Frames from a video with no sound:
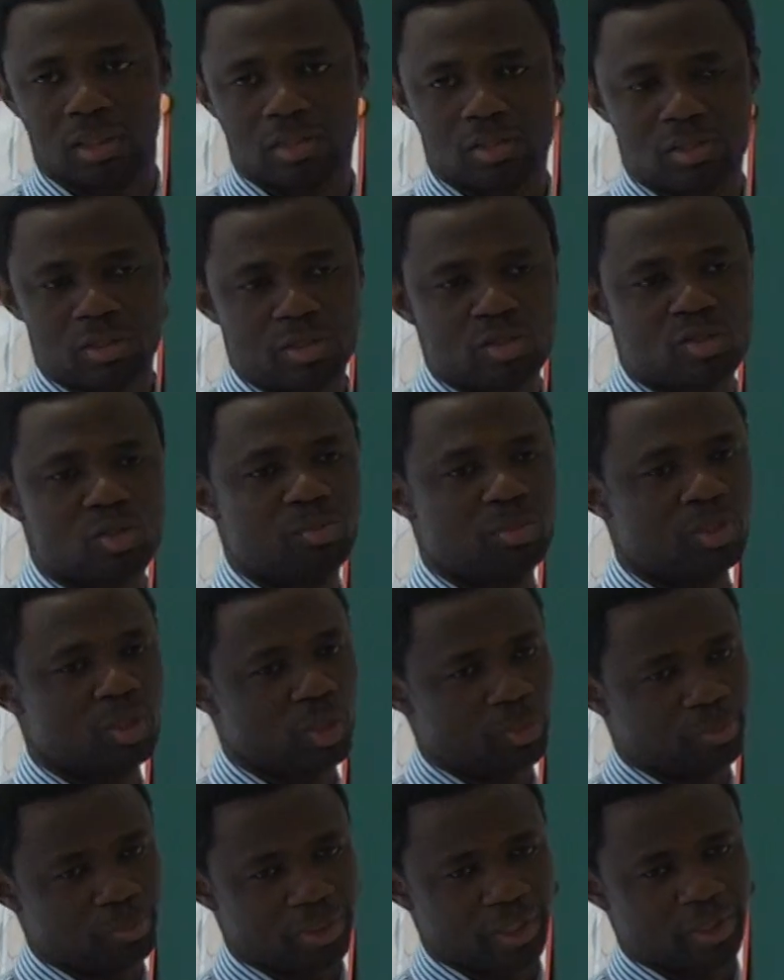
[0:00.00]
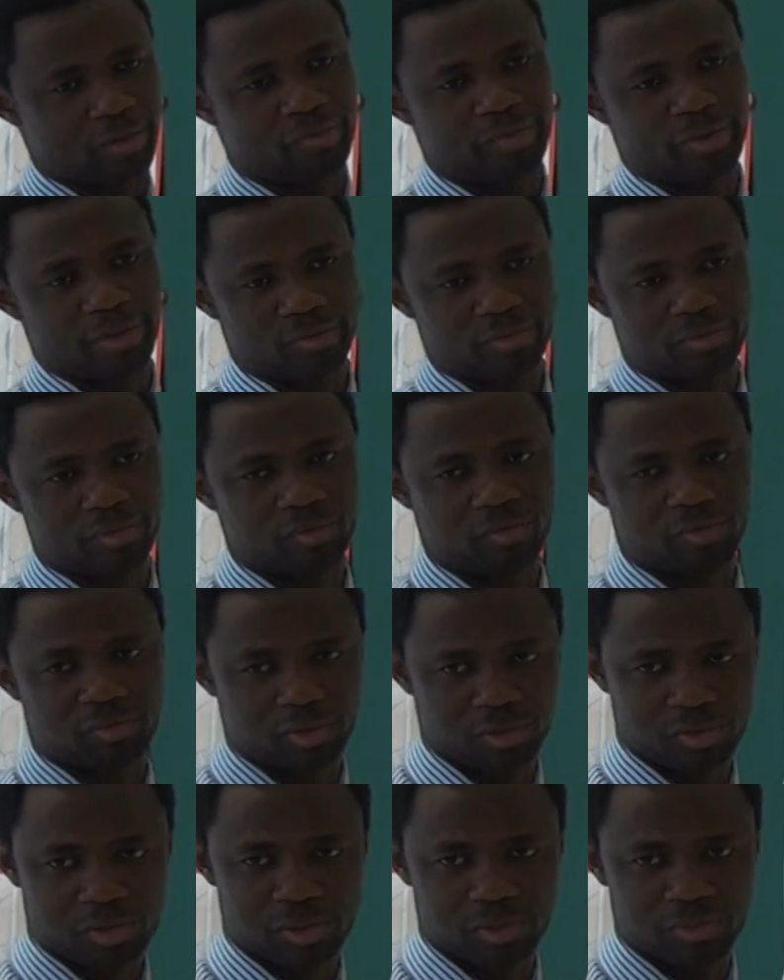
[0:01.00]
is going to be your BFF in the
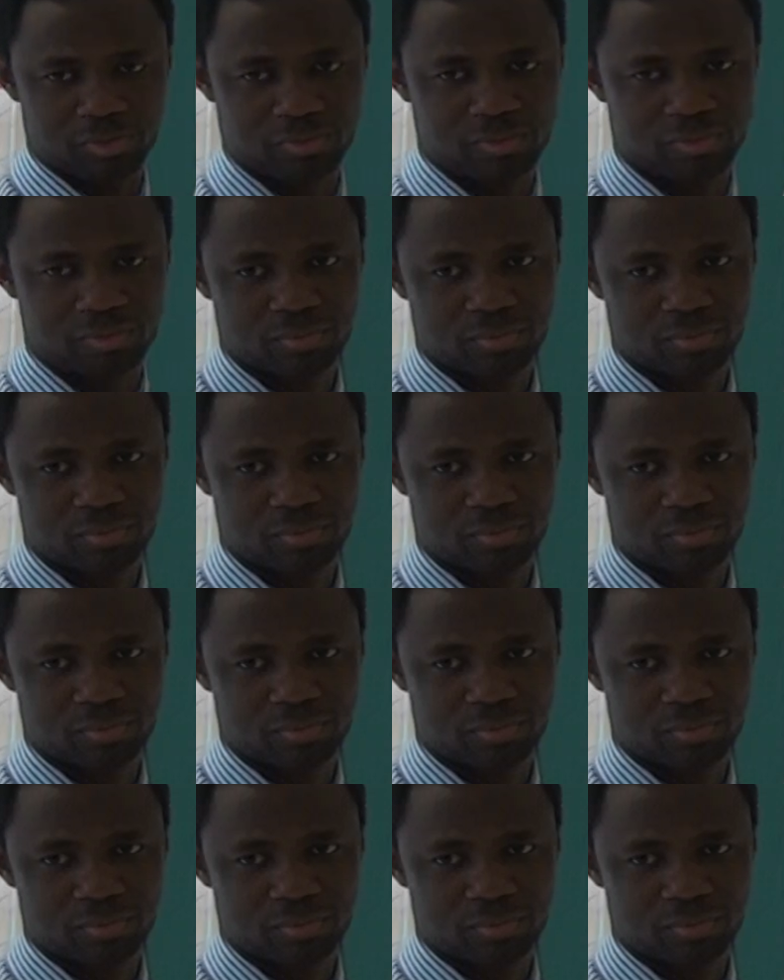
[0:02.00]
future.